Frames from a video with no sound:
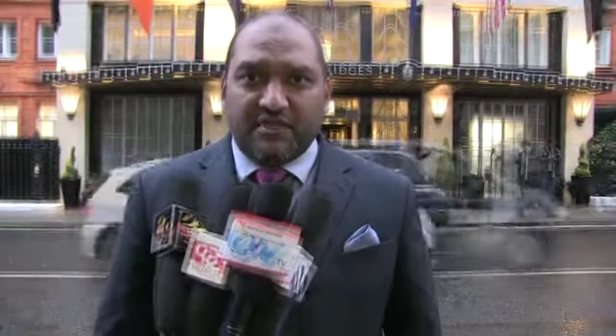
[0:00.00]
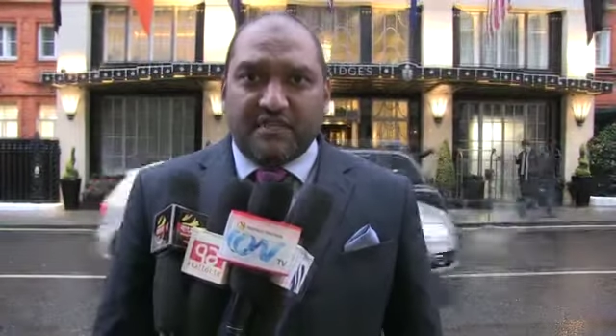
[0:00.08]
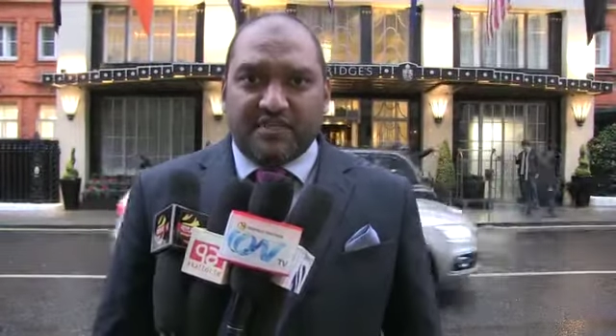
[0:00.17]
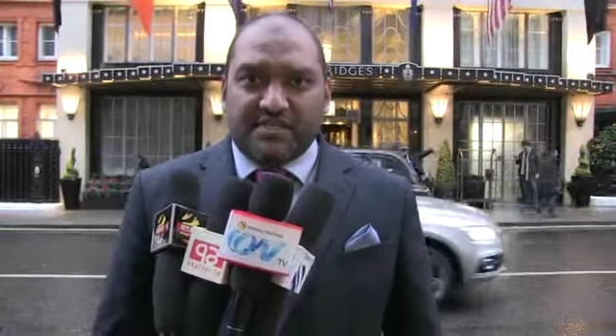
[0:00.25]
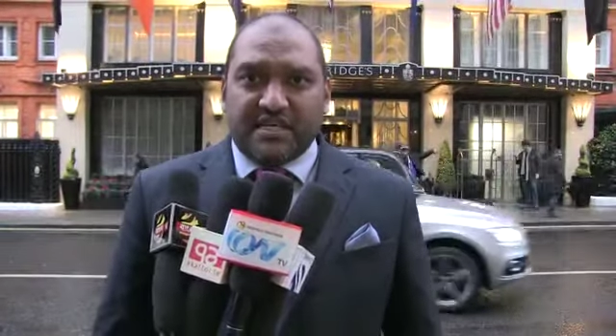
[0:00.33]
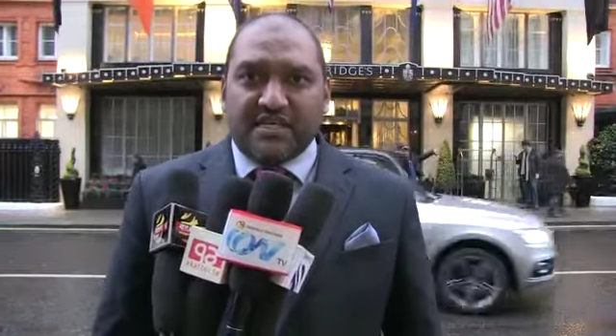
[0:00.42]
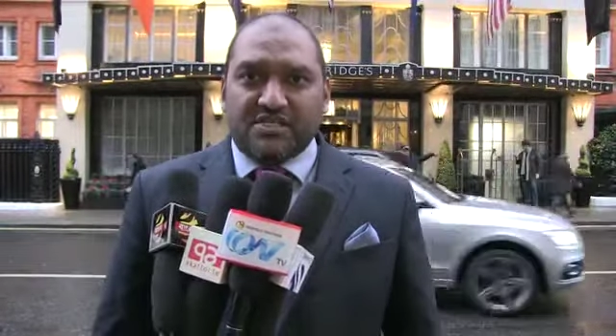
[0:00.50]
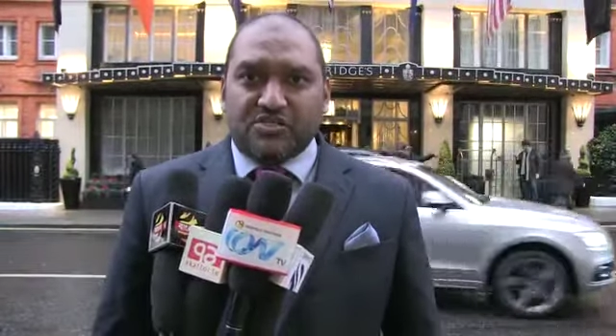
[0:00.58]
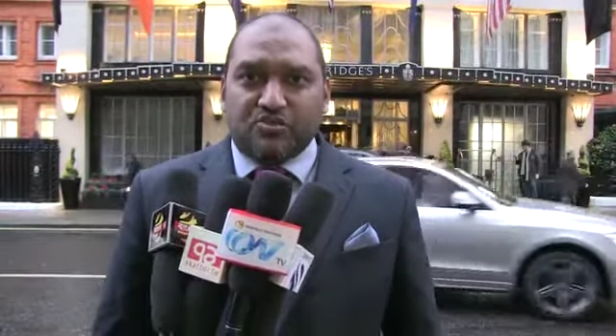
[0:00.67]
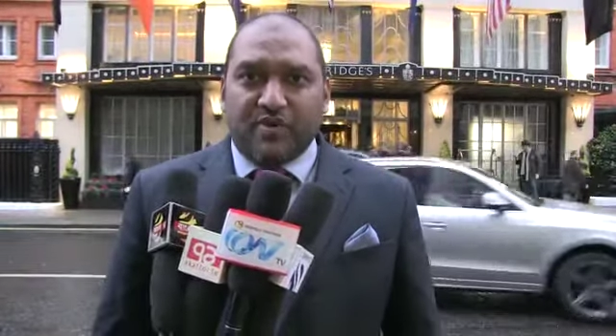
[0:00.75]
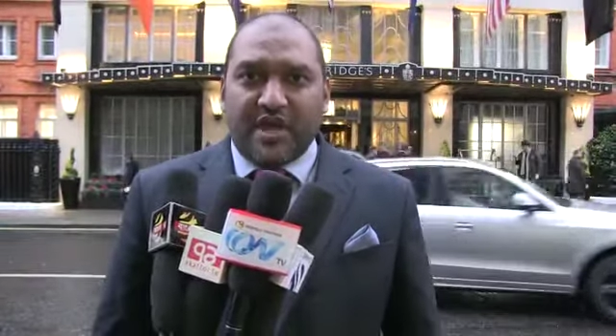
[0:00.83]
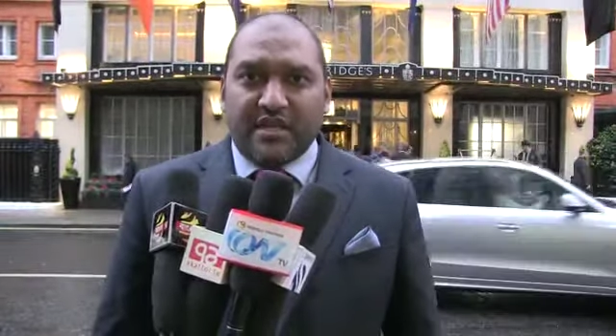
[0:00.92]
this
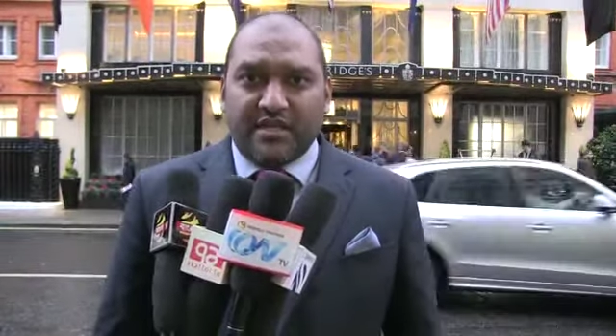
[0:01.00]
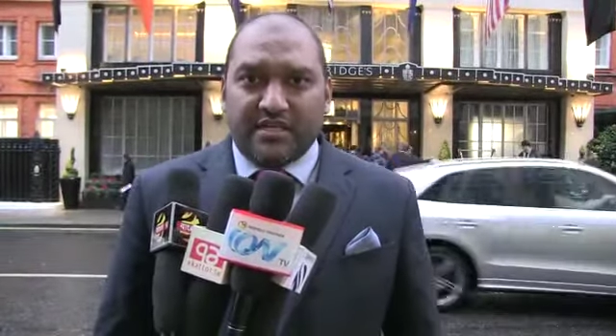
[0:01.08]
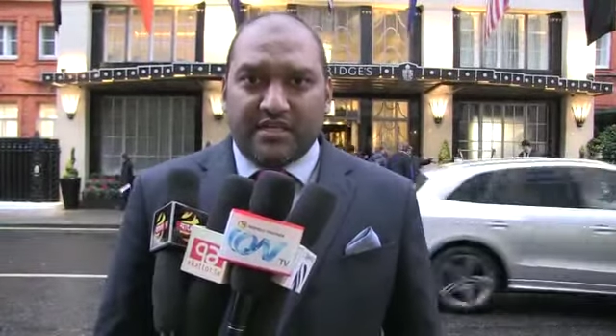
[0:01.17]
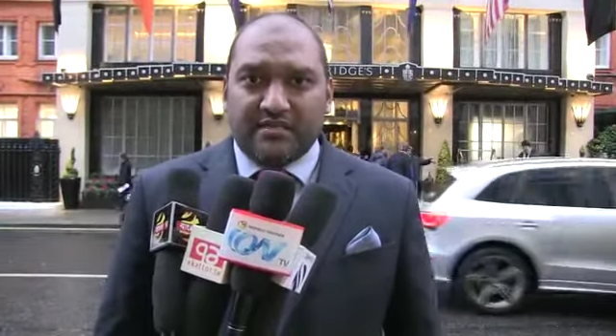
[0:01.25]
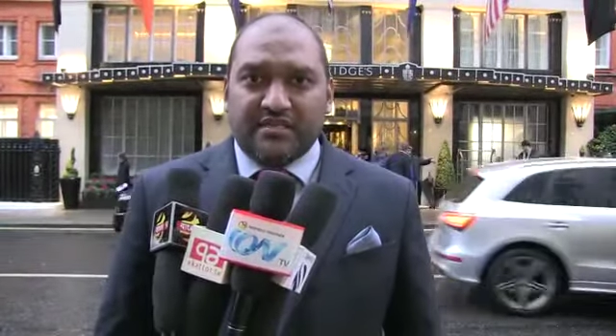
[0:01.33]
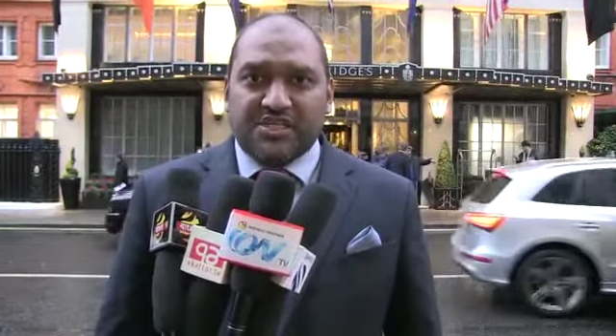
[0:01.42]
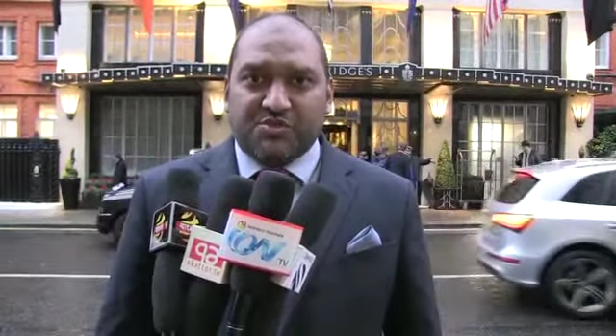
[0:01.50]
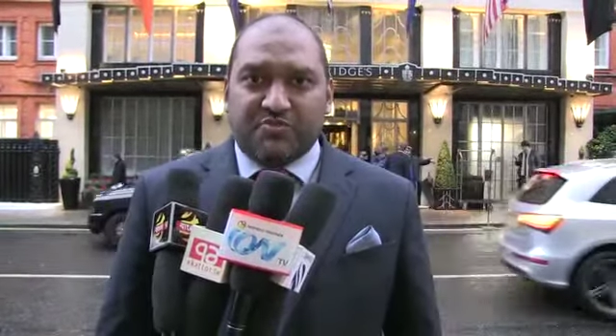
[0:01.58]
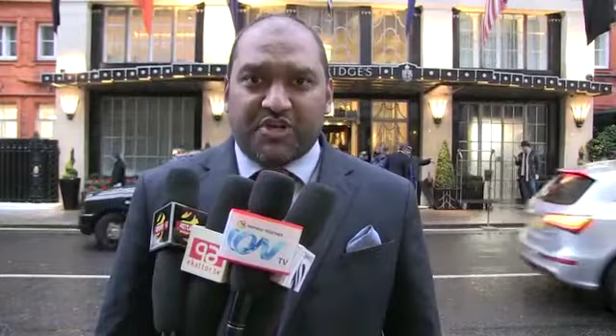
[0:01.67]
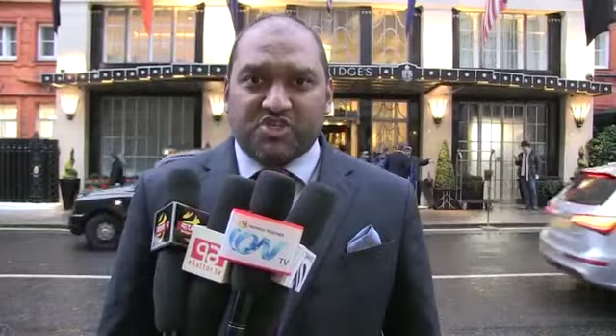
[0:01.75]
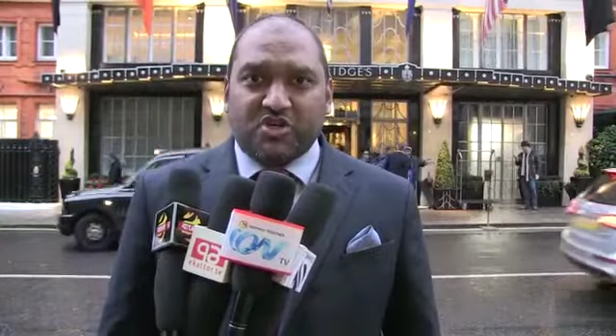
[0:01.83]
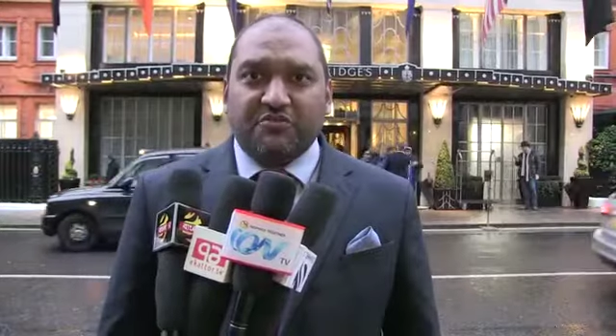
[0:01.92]
is when this
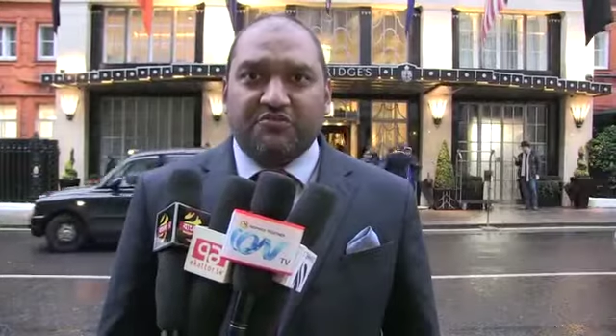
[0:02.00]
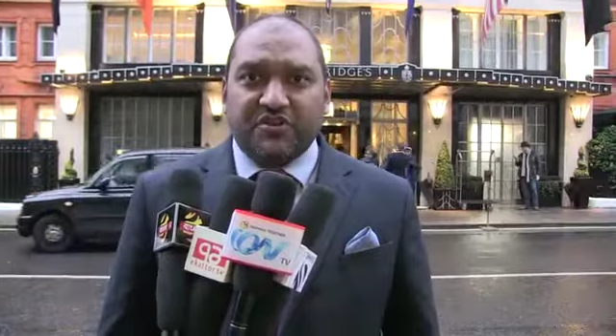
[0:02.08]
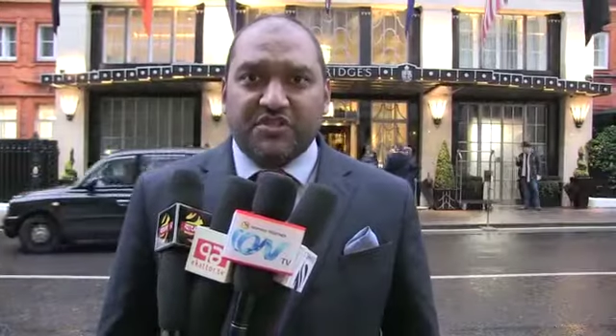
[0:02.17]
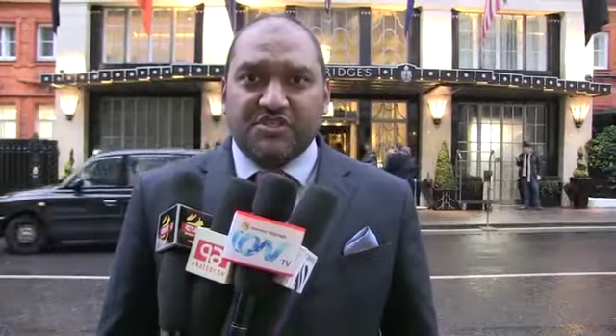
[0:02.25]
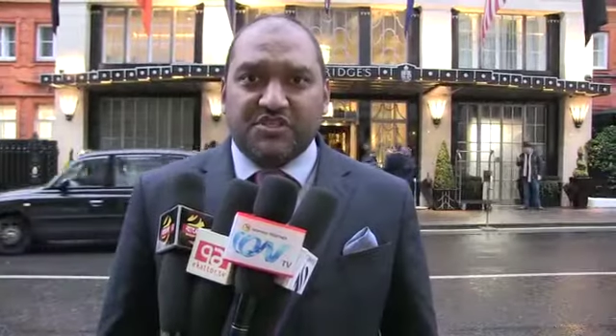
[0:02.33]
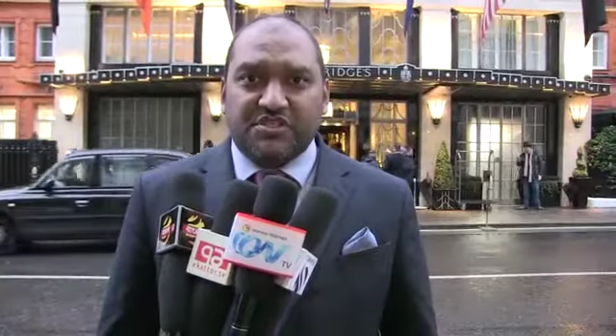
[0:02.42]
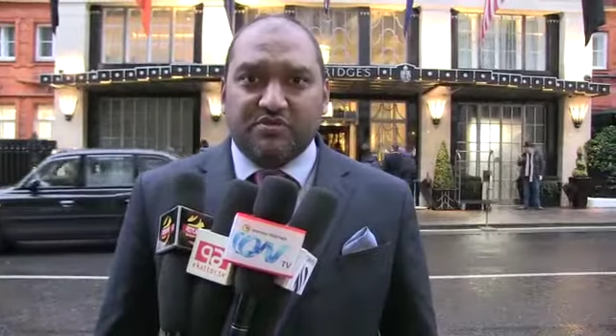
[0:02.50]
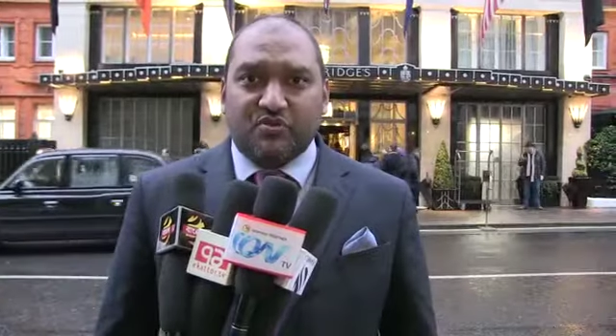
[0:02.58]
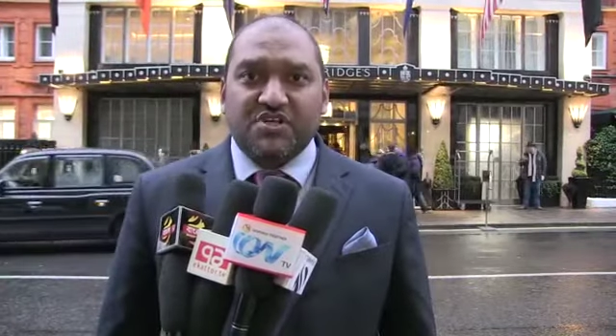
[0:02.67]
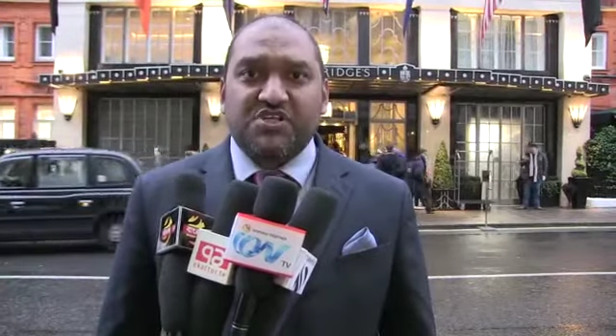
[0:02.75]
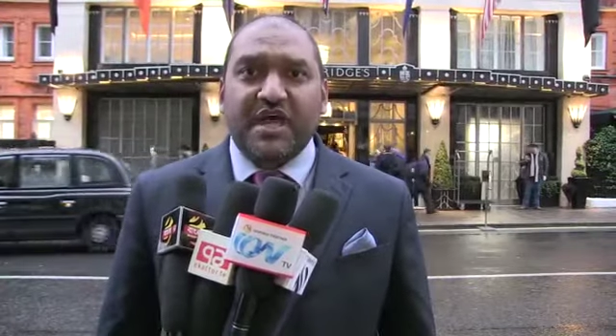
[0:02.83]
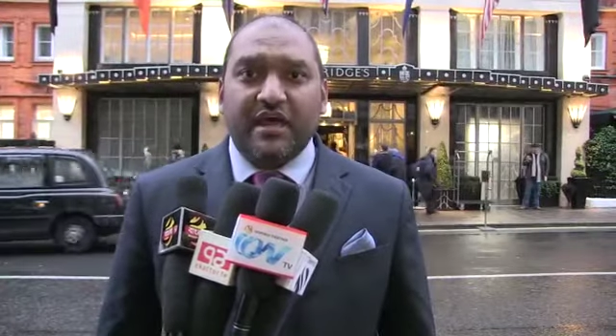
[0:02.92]
press conference
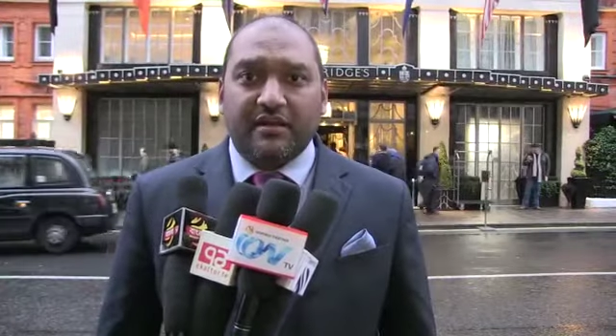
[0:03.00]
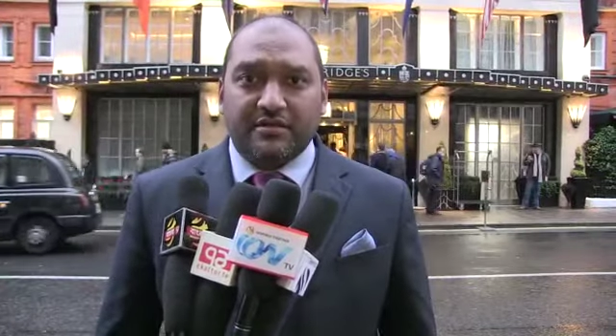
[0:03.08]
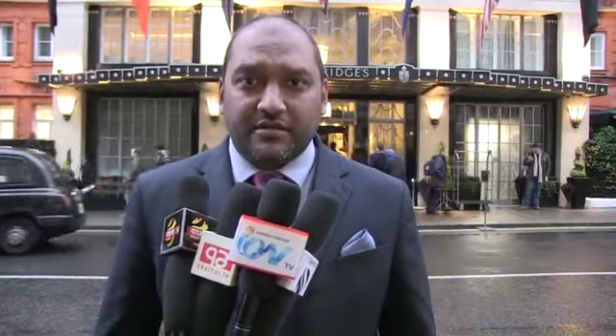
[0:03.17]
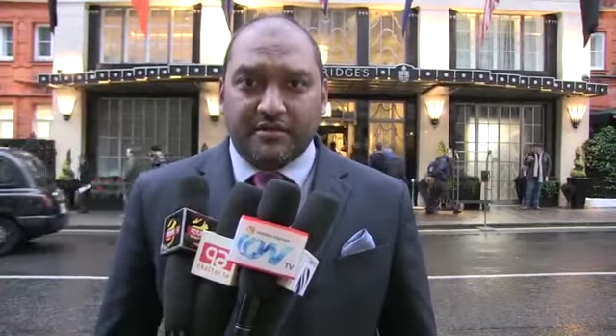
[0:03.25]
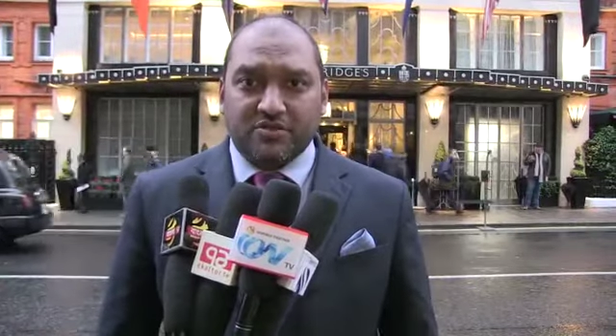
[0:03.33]
was held.